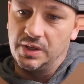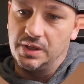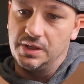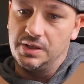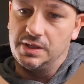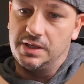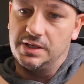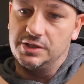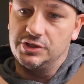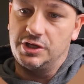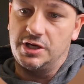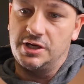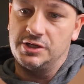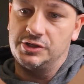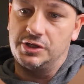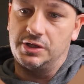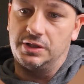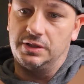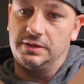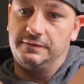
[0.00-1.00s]
You can change
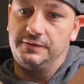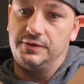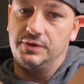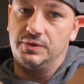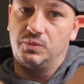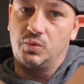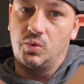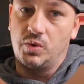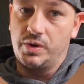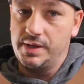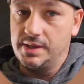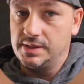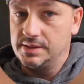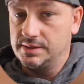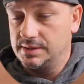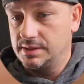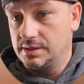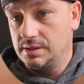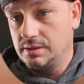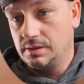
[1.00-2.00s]
all of your
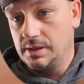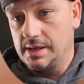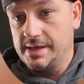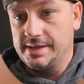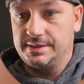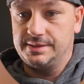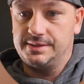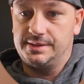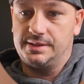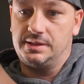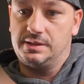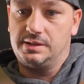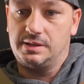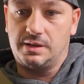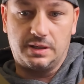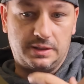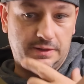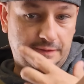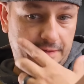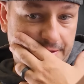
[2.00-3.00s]
warnings and your lights and
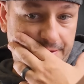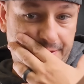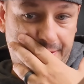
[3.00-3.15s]
all of that